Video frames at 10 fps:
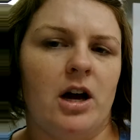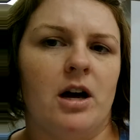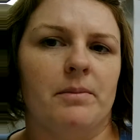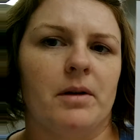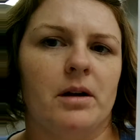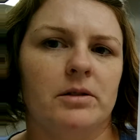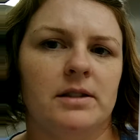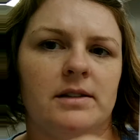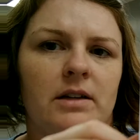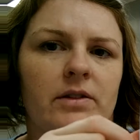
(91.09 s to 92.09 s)
to
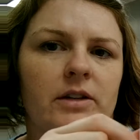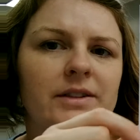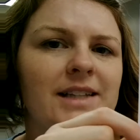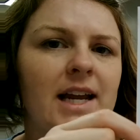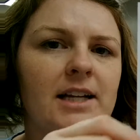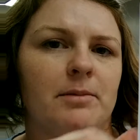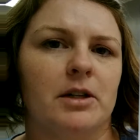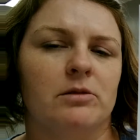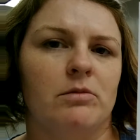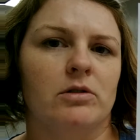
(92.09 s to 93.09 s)
see if they're retained,
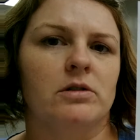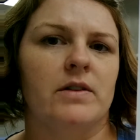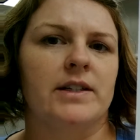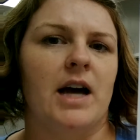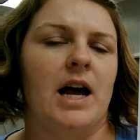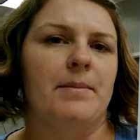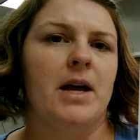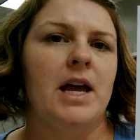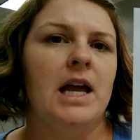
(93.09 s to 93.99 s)
because most of the time,